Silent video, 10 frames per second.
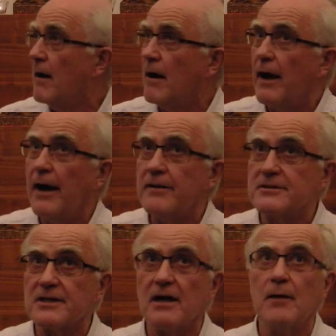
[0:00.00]

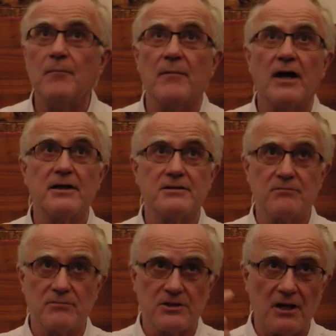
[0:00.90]
And I
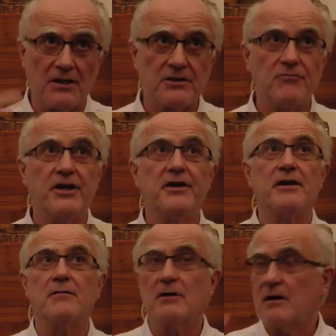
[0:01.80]
started
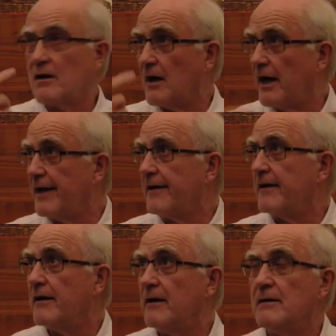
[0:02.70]
reading
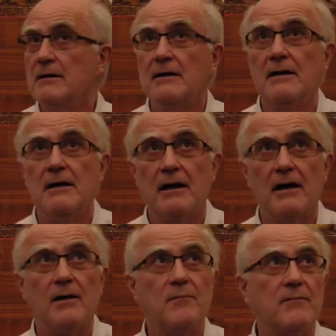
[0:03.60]
Heidegger.
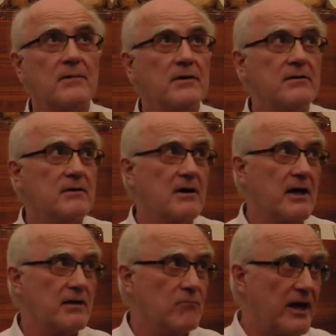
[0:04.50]

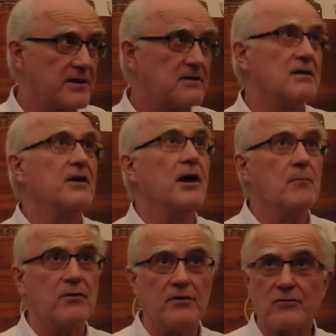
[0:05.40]
I read a
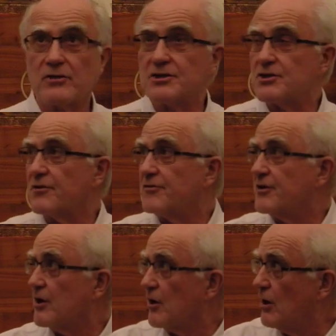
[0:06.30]
number of Christian
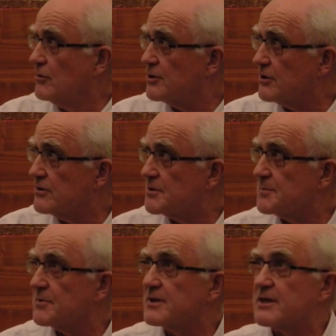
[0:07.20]
theologians,
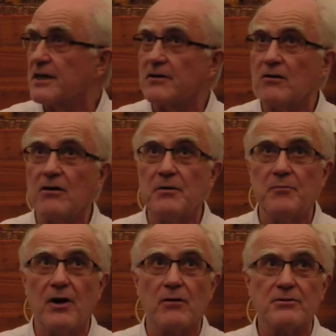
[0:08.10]
particularly
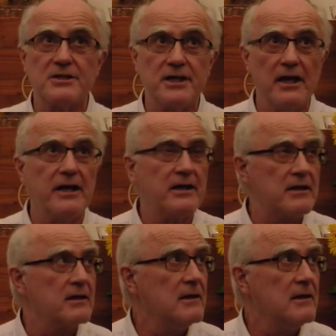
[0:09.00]
Paul Tillich.